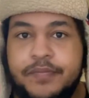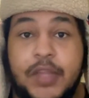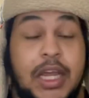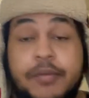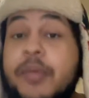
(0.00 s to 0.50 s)

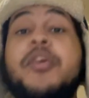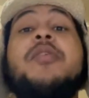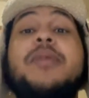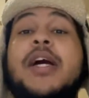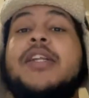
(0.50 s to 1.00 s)
If I'm gonna
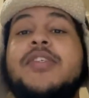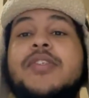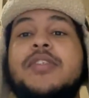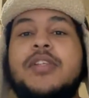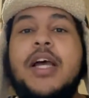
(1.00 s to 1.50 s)
be honest,
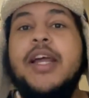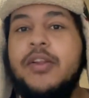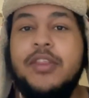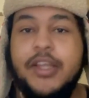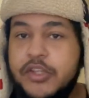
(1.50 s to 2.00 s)
I don't
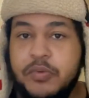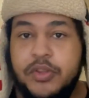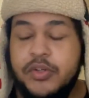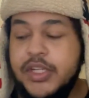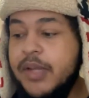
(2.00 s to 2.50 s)
think it's worth your
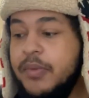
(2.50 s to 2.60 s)
time.